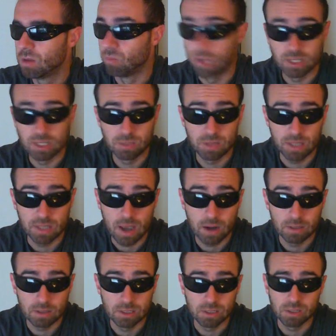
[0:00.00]
relationship with the
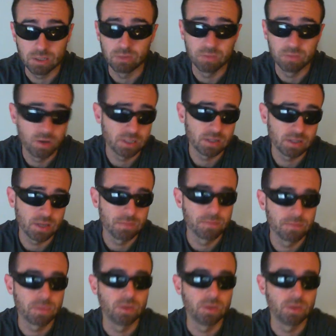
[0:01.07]
characters yourself personally.